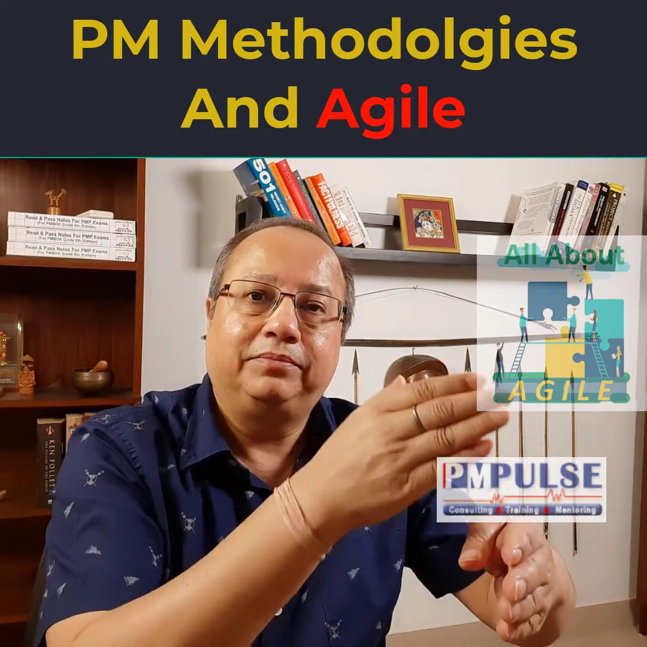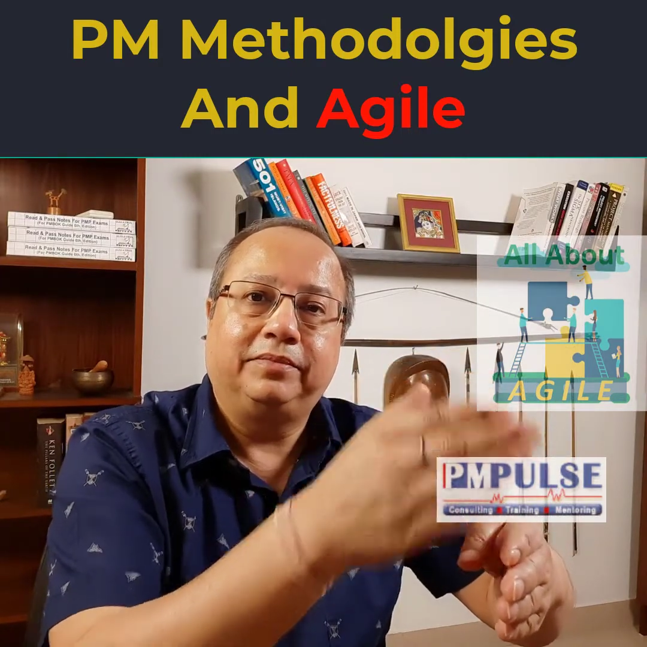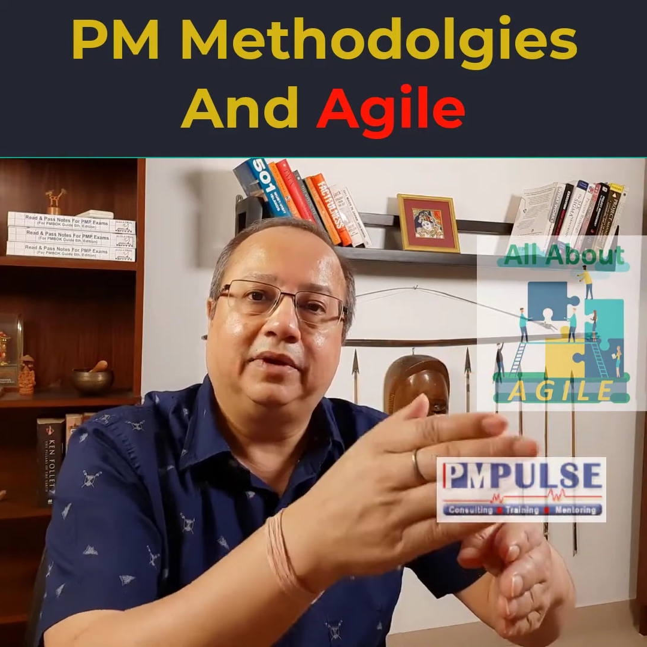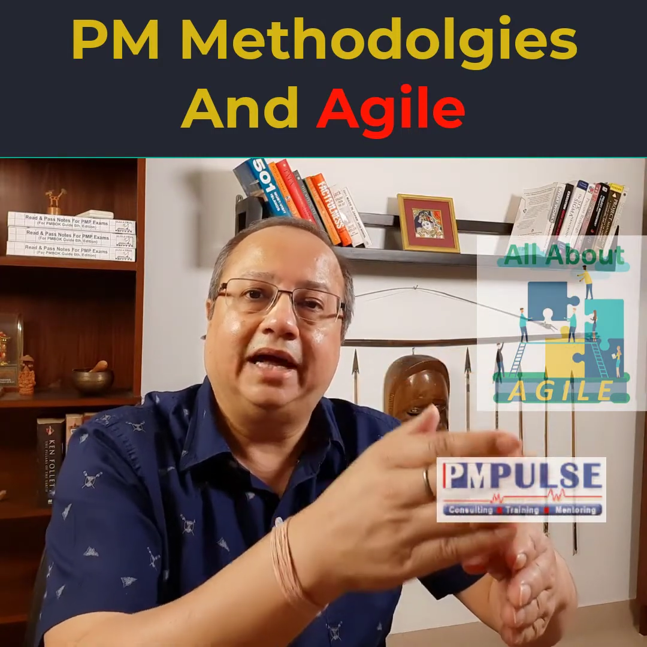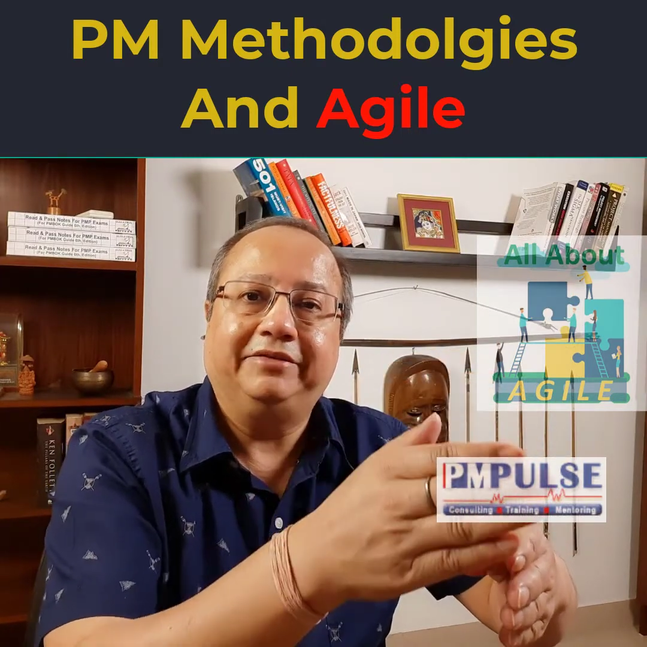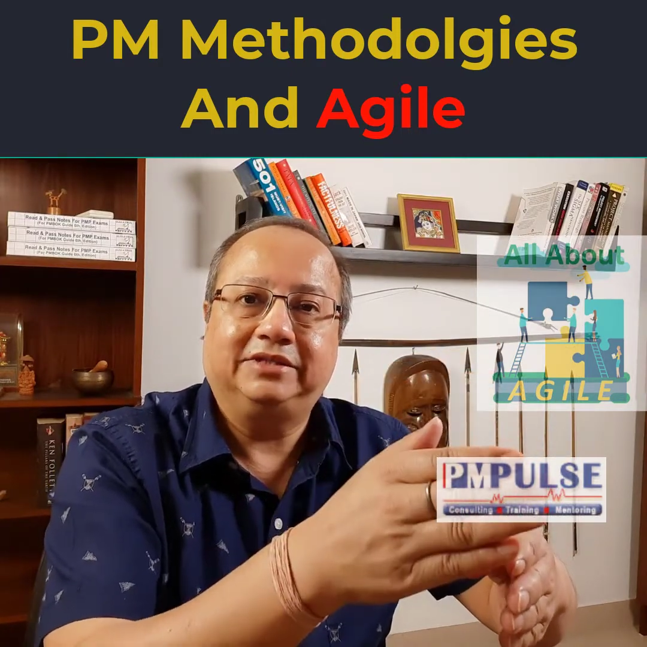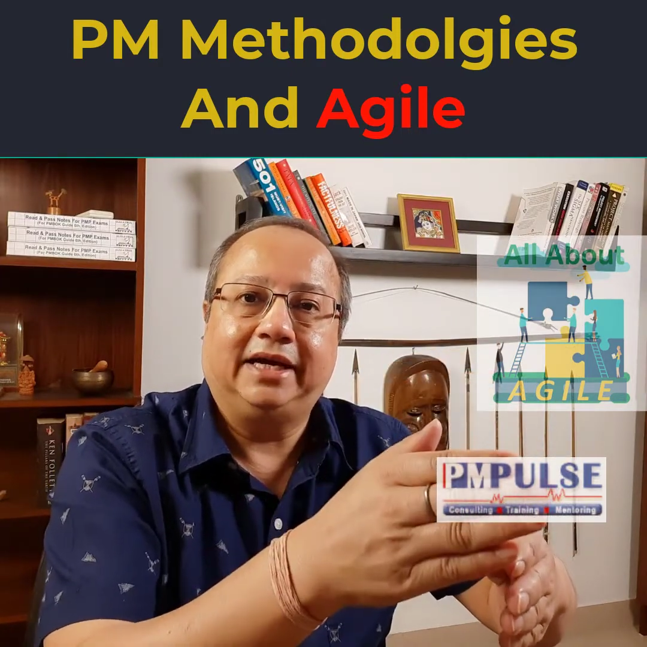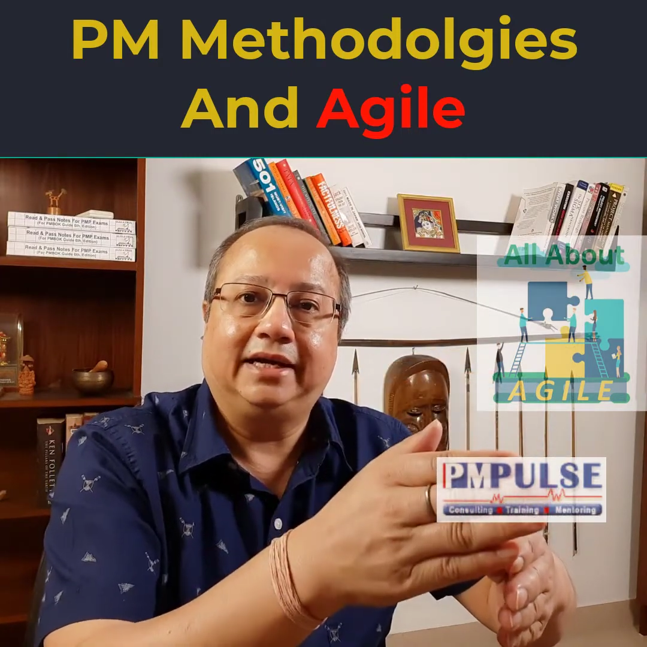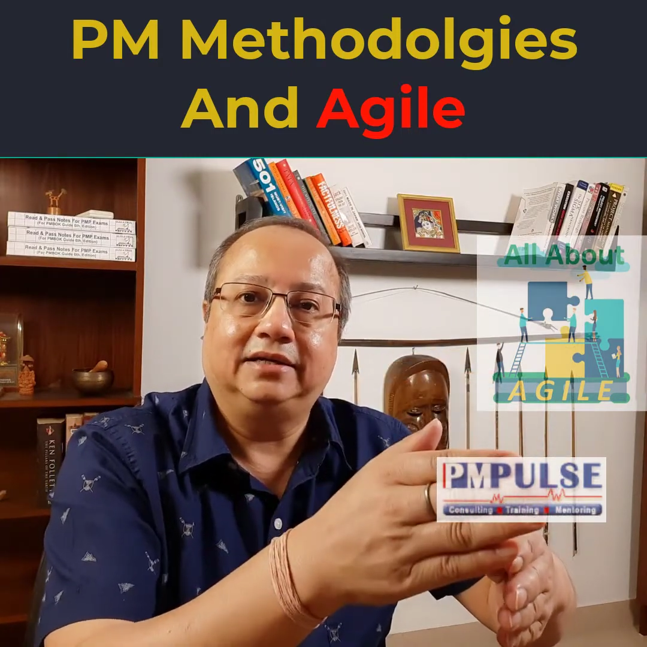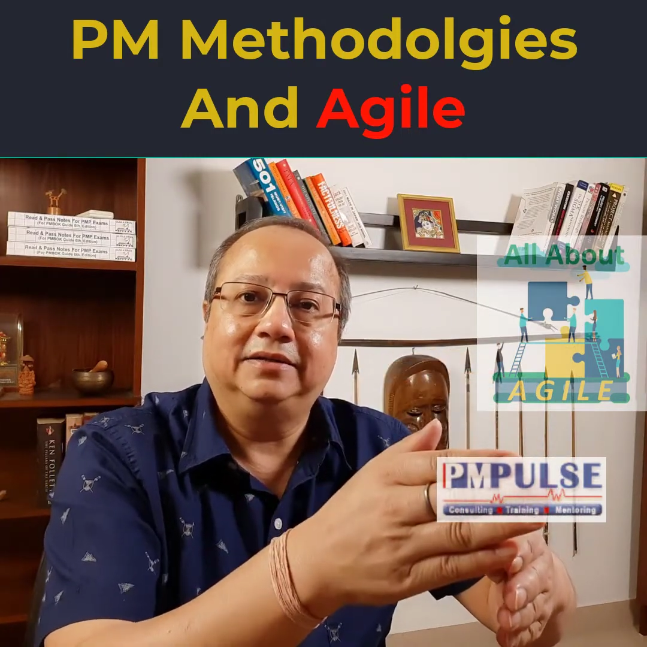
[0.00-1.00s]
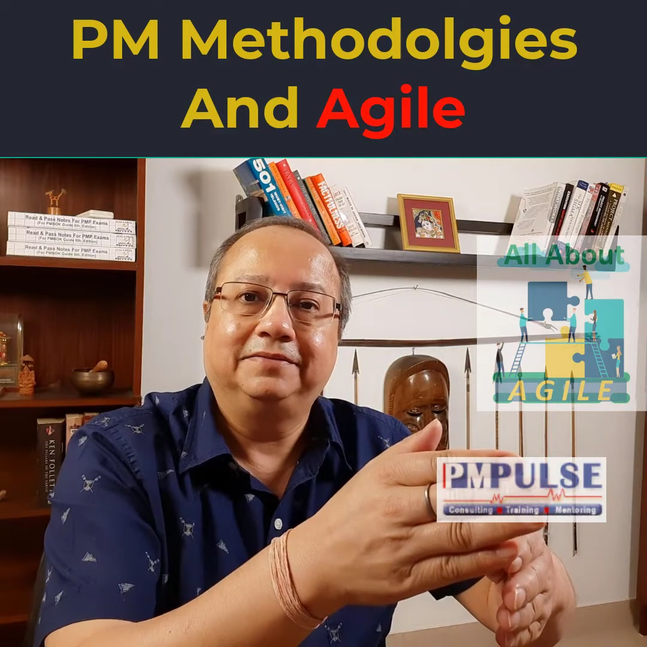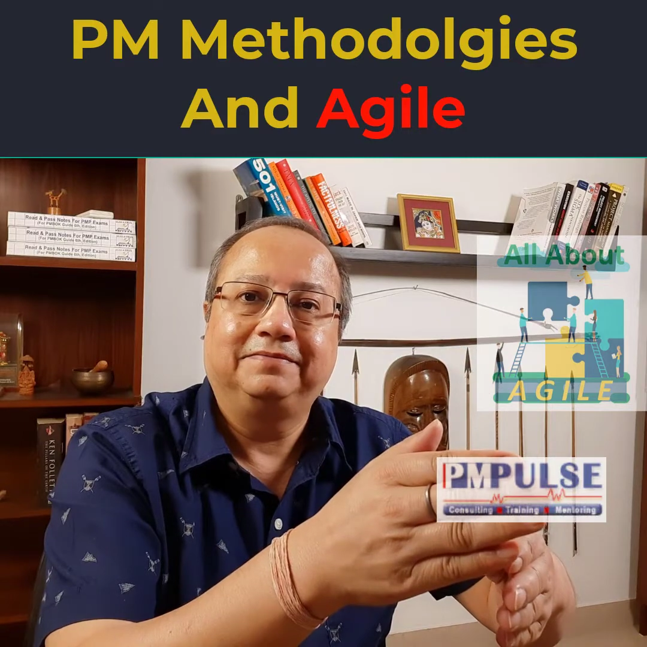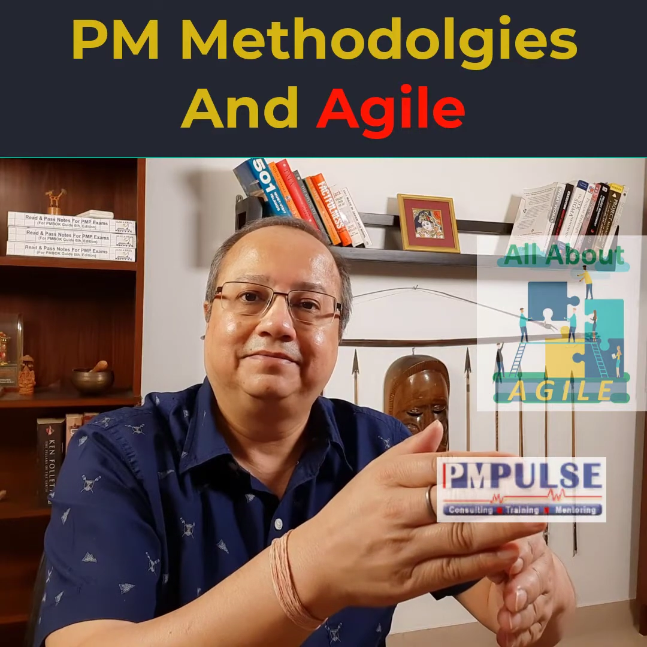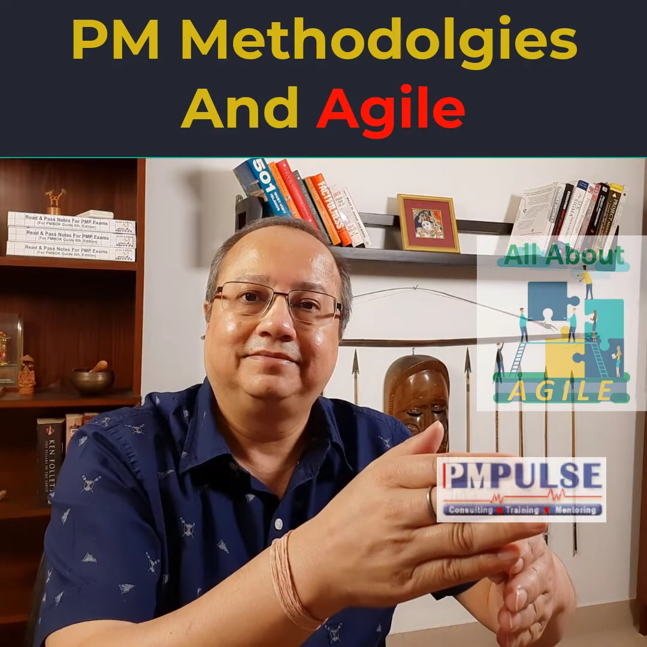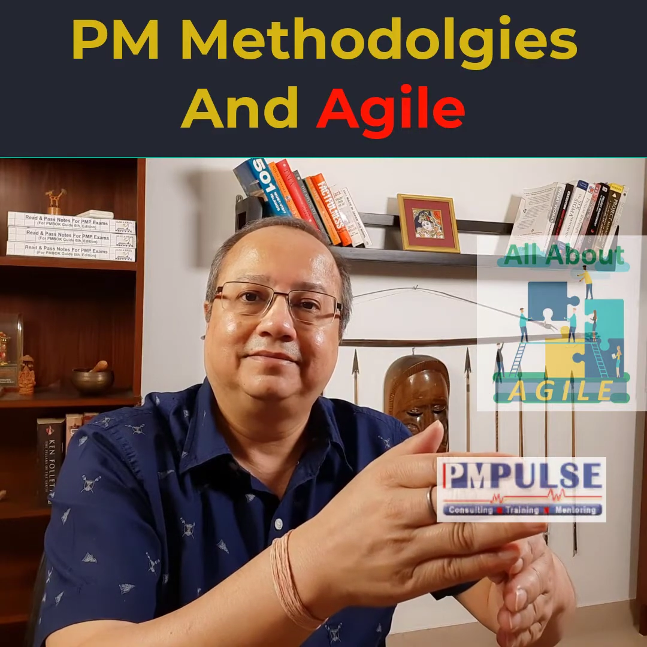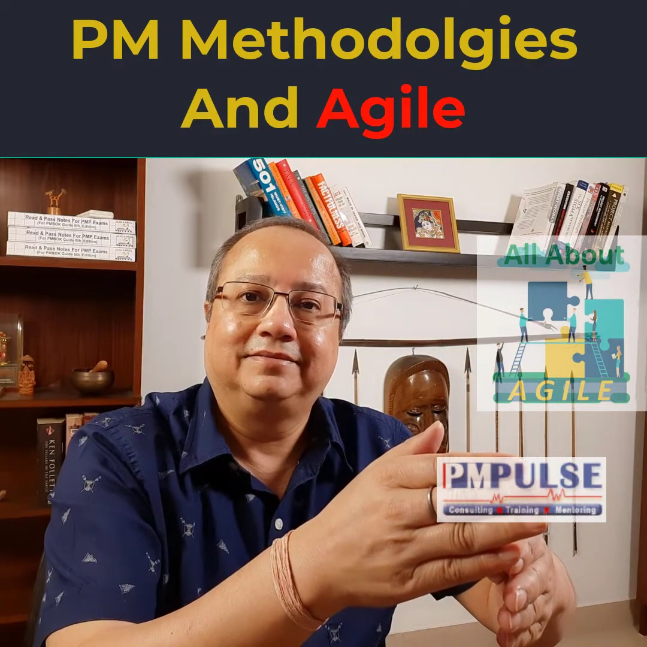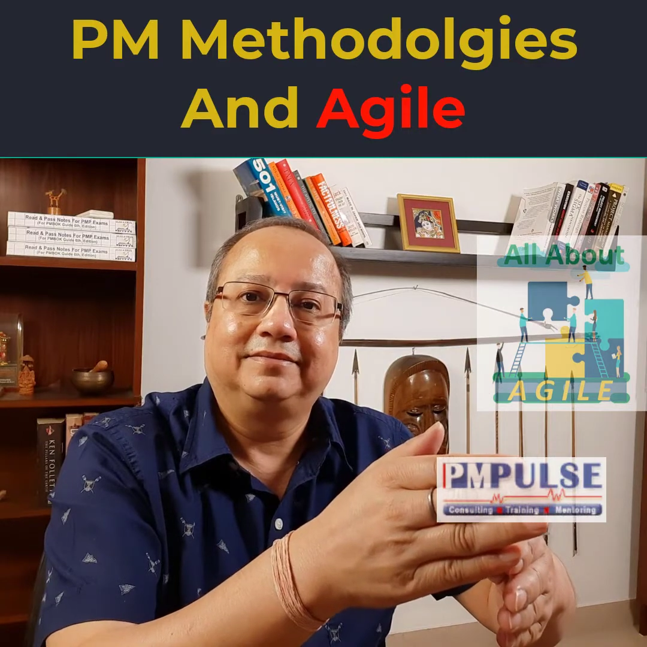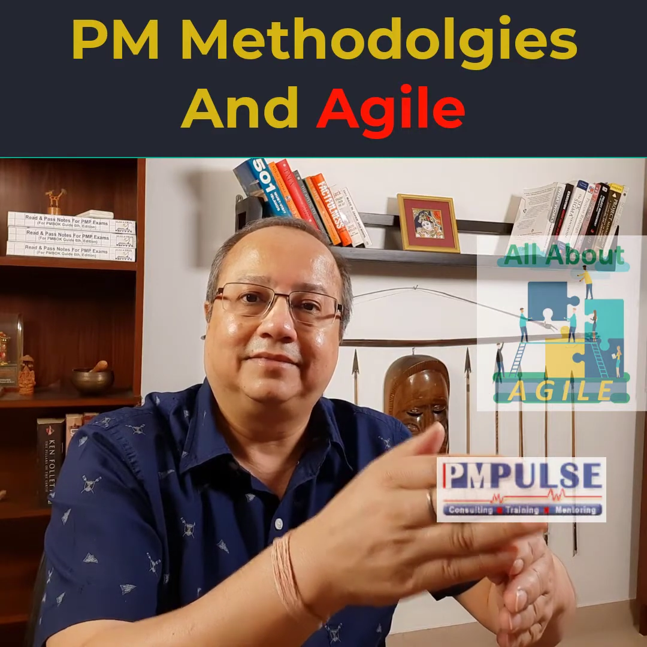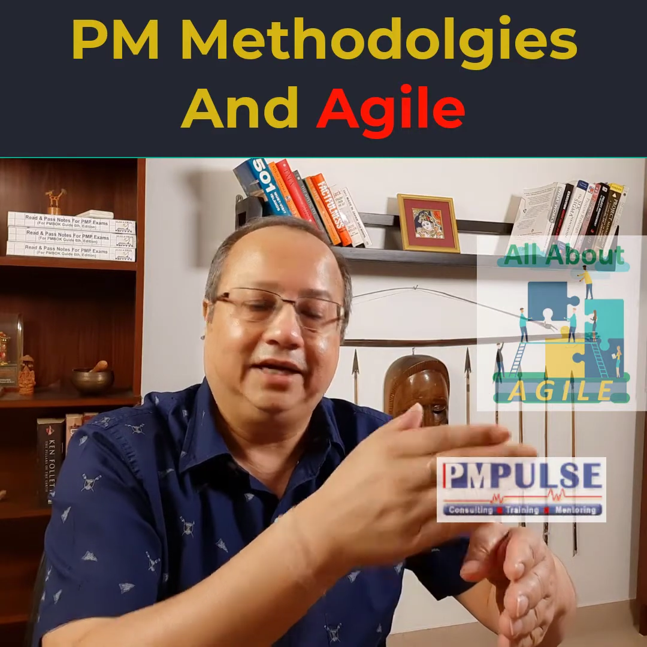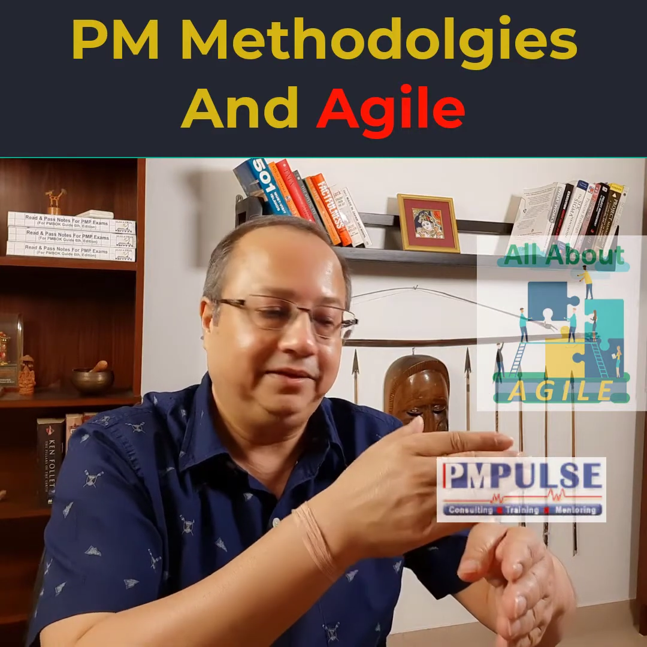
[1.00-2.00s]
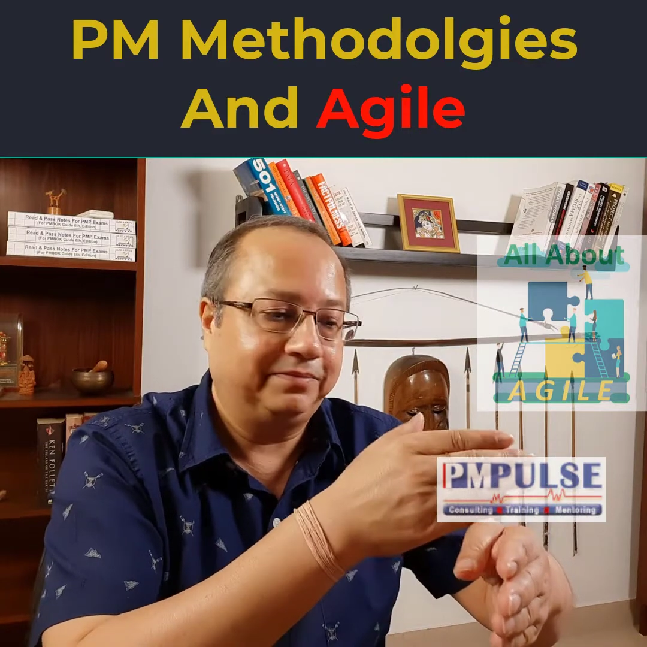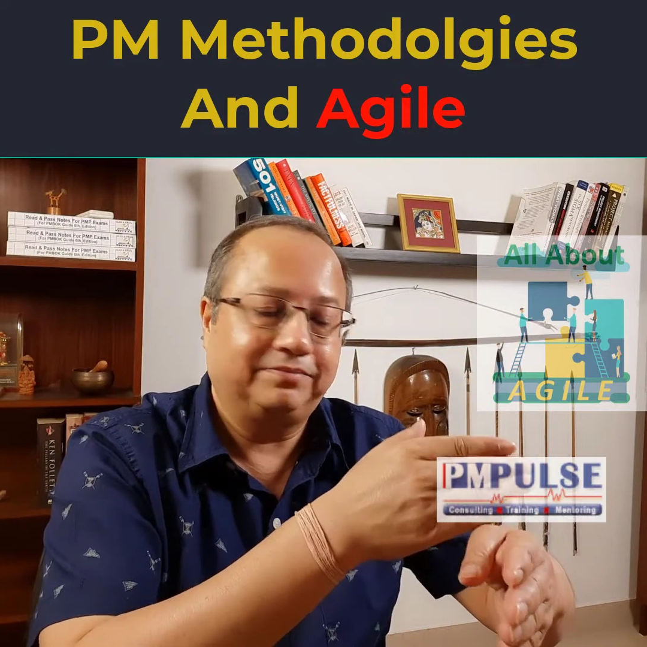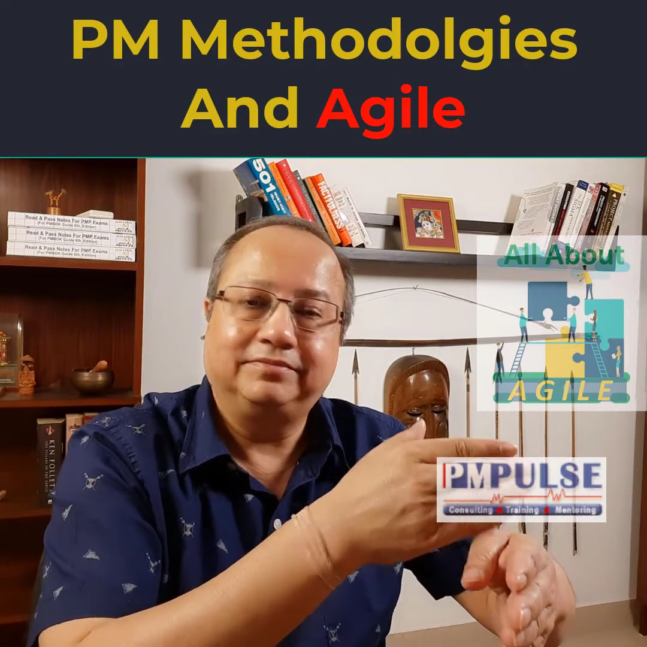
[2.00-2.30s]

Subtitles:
life cycle, right?